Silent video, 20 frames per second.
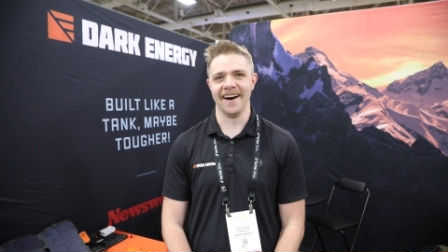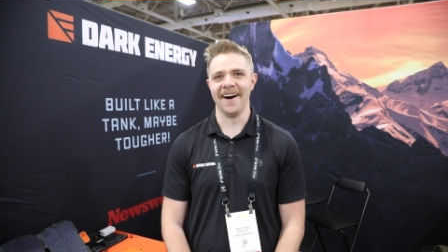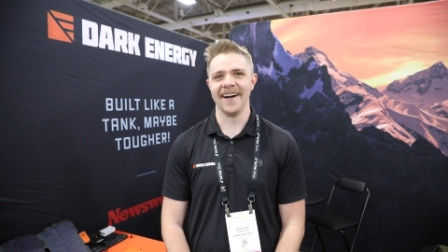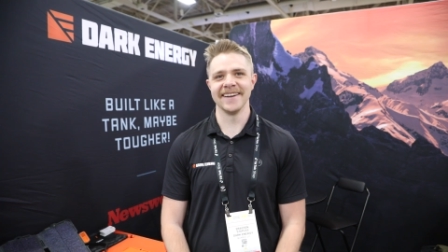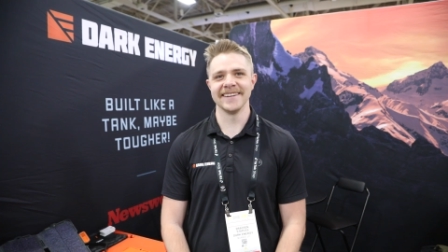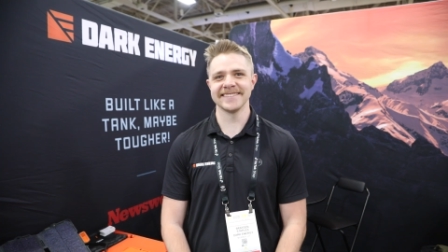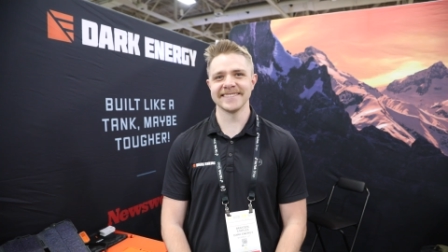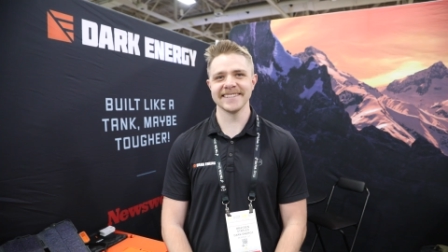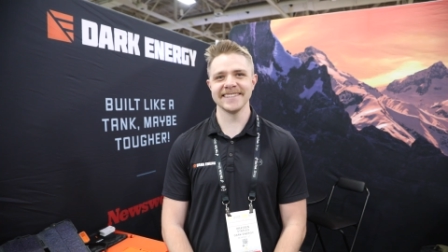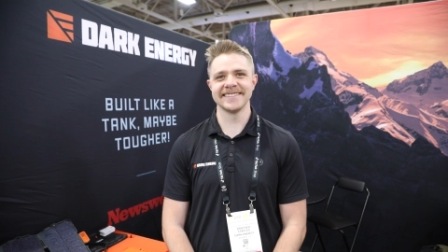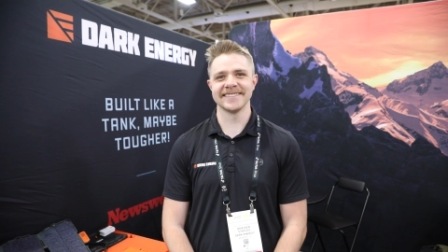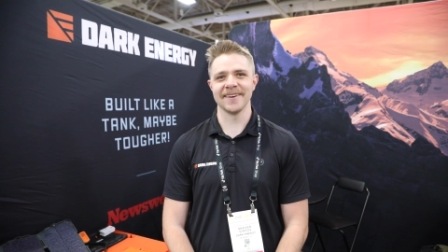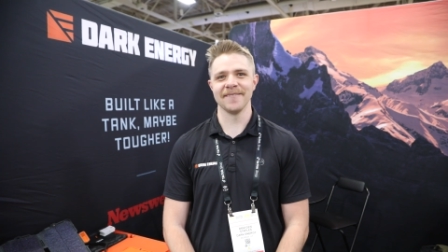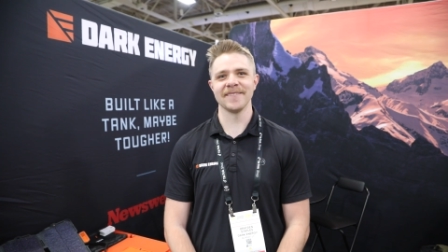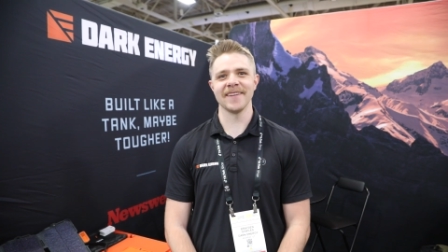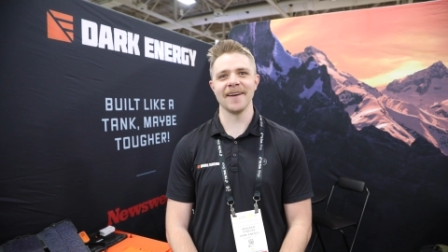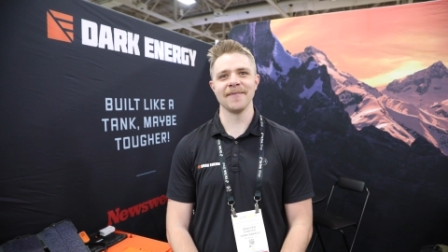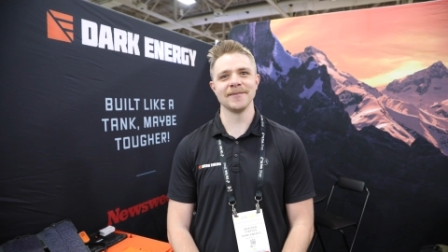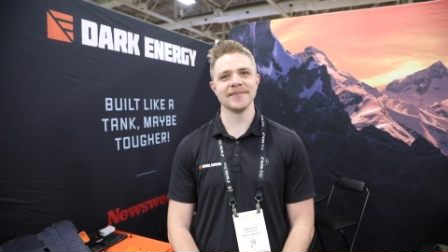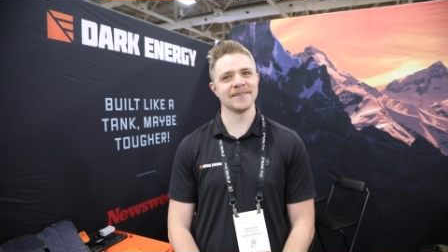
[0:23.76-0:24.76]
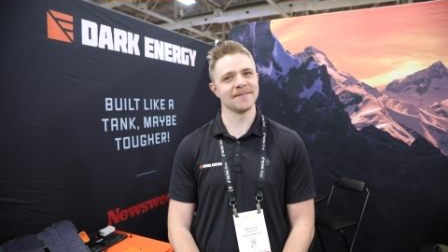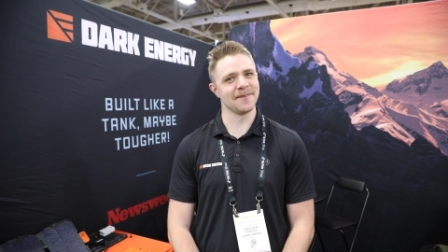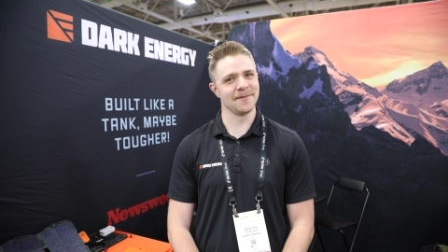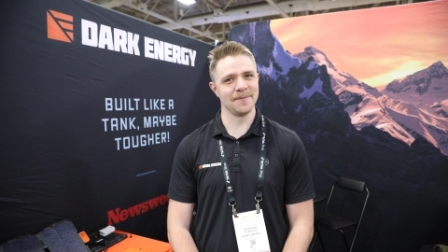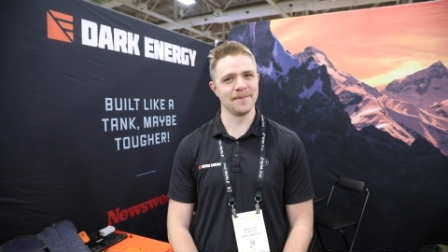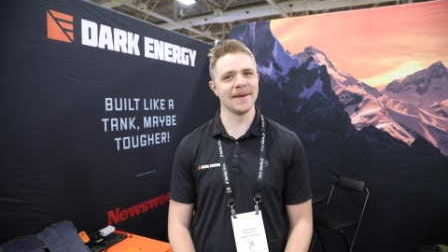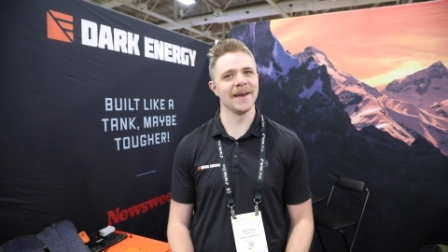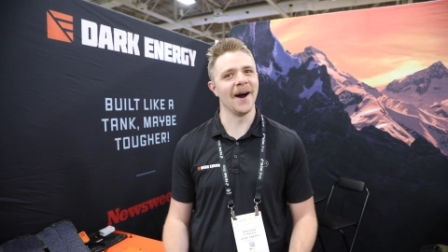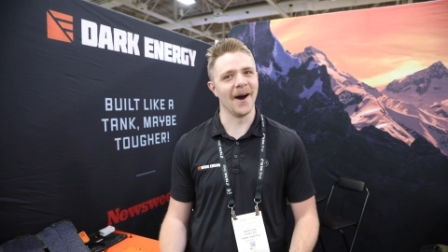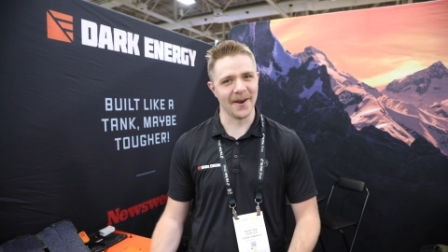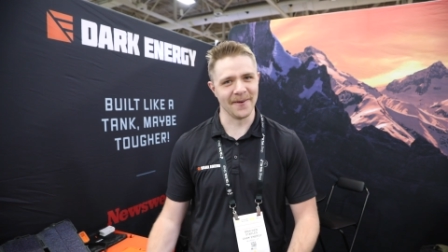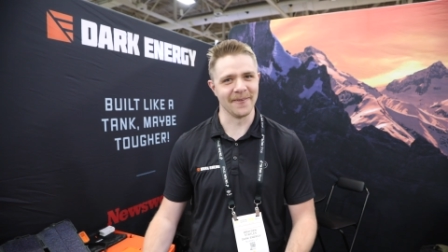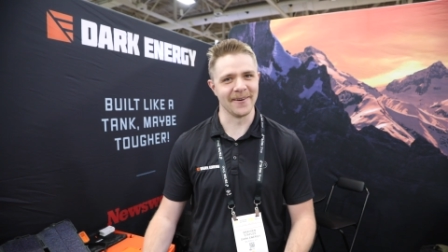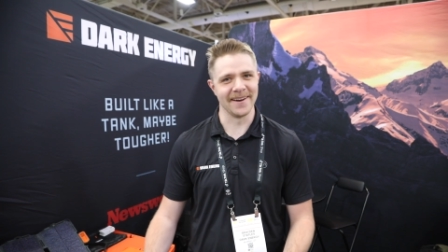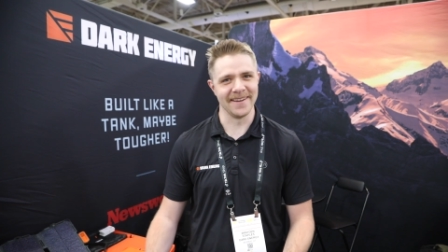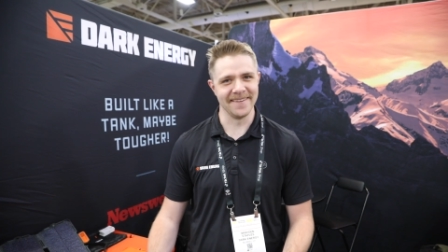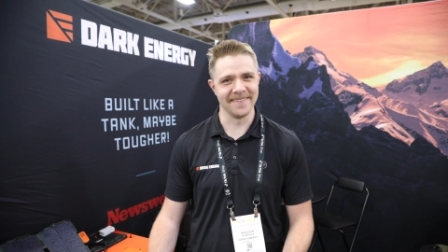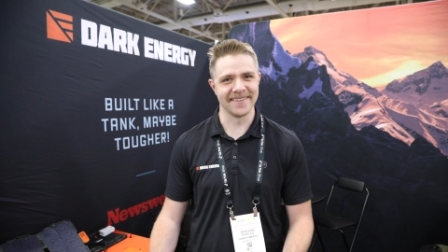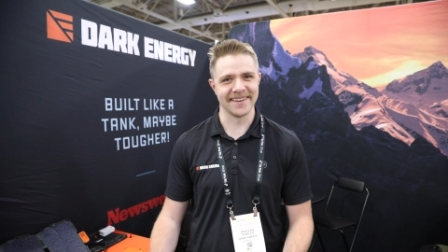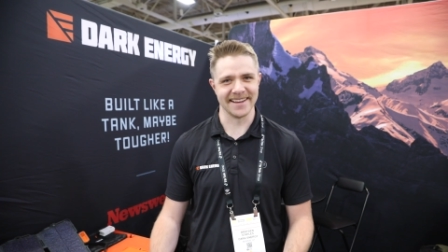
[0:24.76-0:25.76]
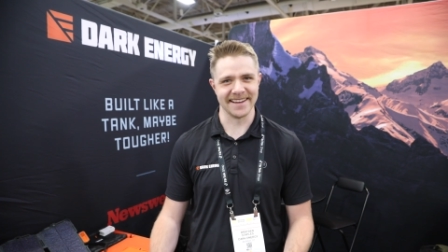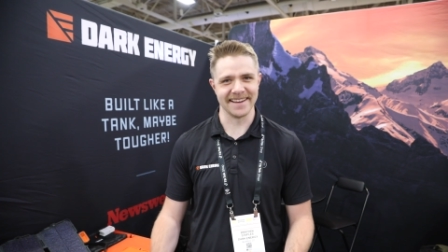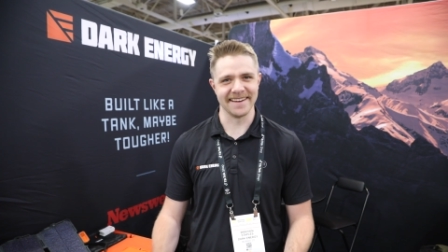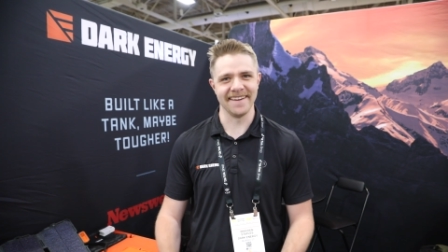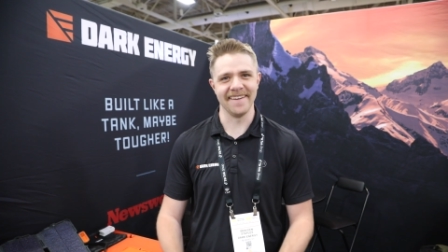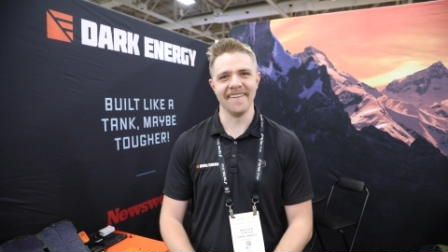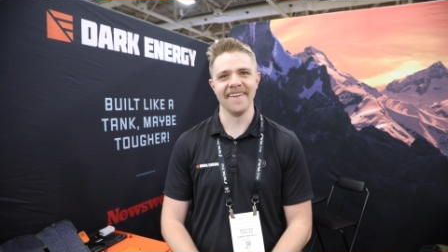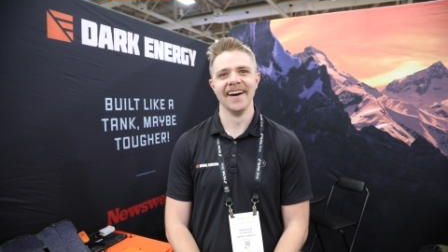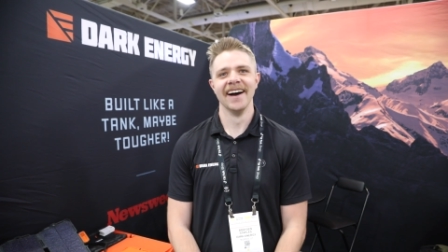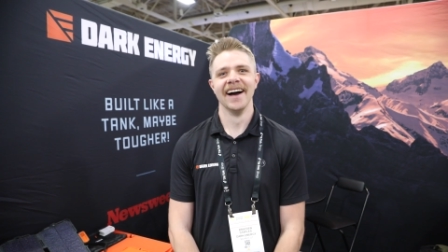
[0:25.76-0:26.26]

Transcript: honestly, sometimes even beyond where you can go.